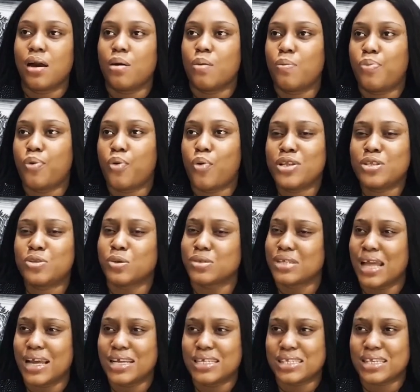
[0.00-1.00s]
But when it was
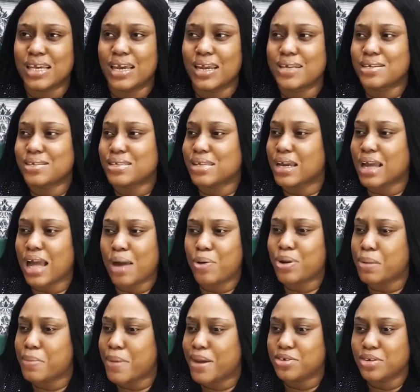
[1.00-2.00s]
like 10, I just like, how
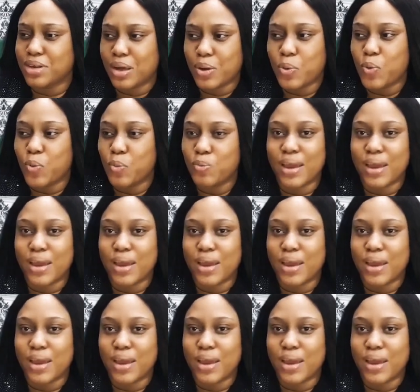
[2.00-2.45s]
am I doing at home?